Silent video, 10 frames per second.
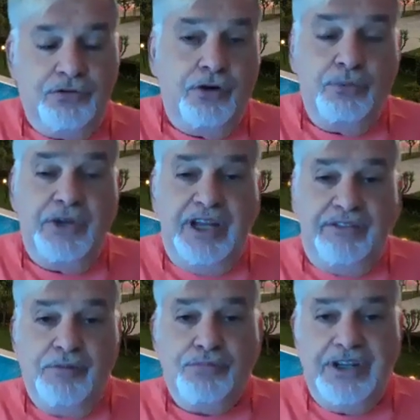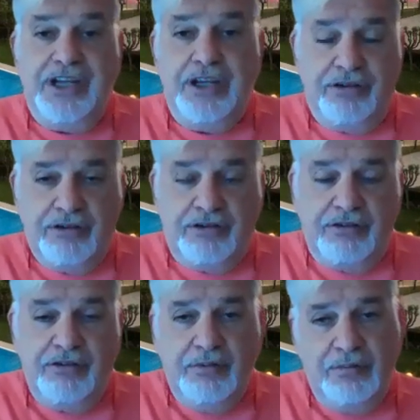So we did some
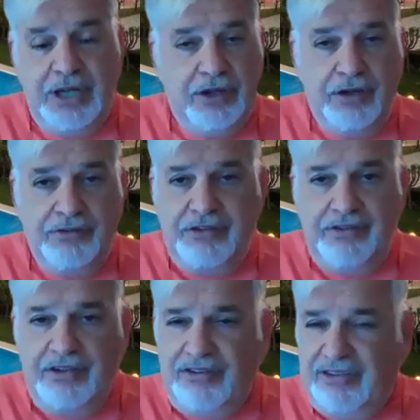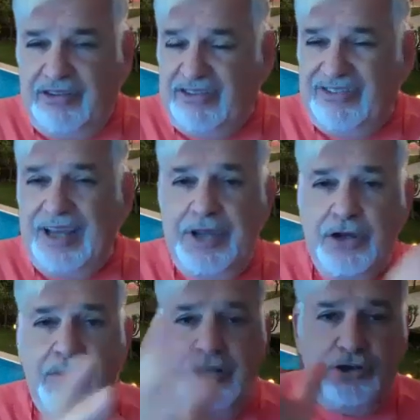predictions, because this is
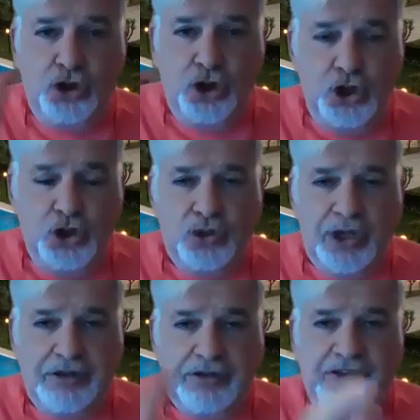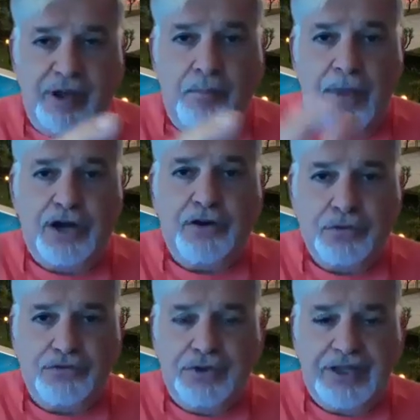systemic way to look at some
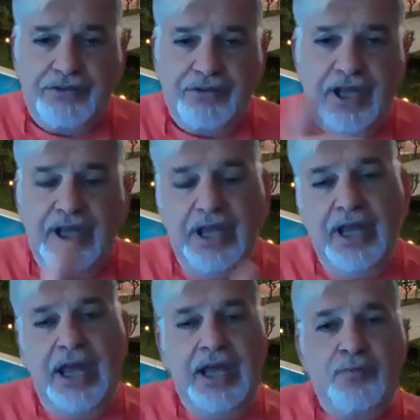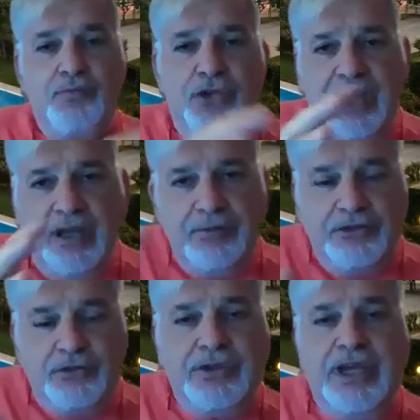macro trend and bring
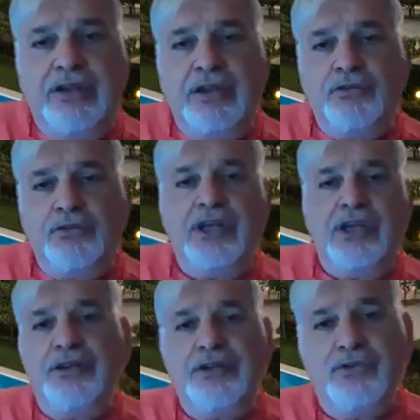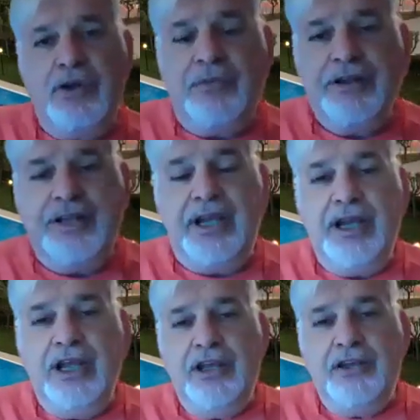it together into a
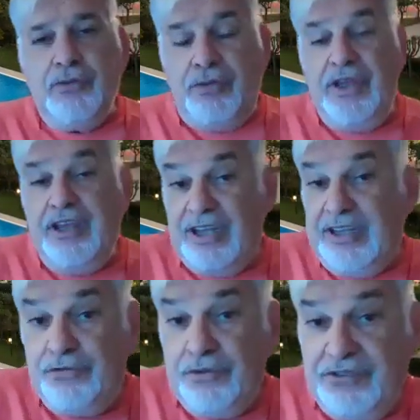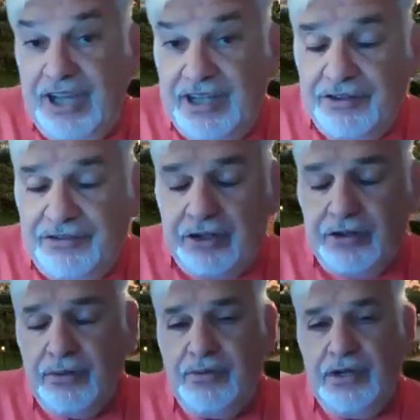model. So think that this was 10 years
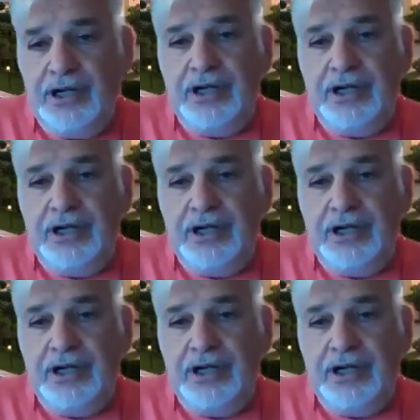ago.